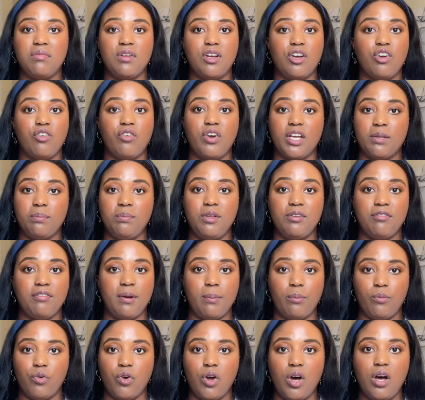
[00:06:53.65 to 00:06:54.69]
Correct me if
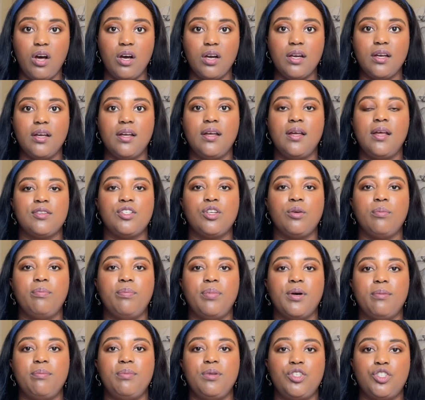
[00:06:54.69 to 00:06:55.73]
I'm wrong. So,
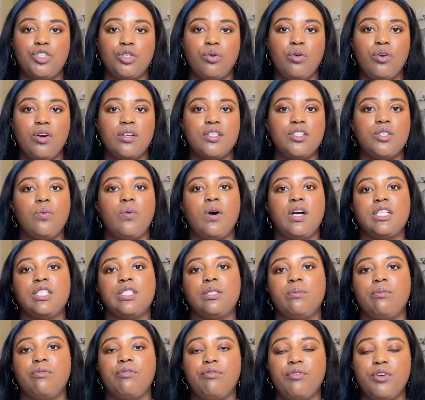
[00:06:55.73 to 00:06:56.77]
but be sure to watch
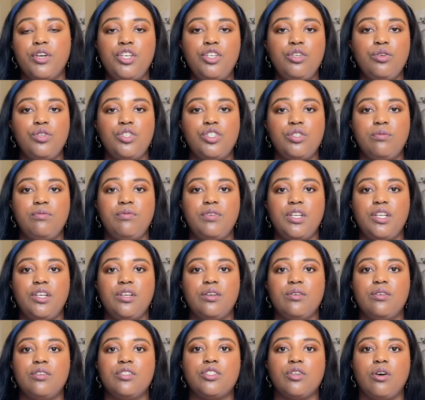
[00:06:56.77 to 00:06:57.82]
some free YouTube
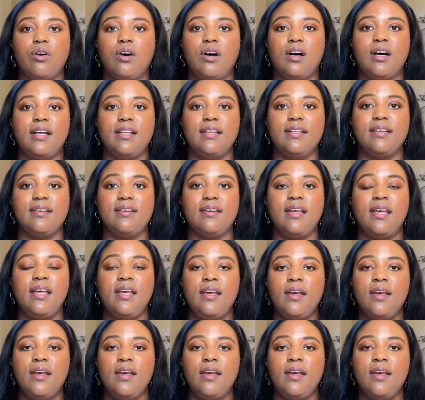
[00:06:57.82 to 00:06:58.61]
videos on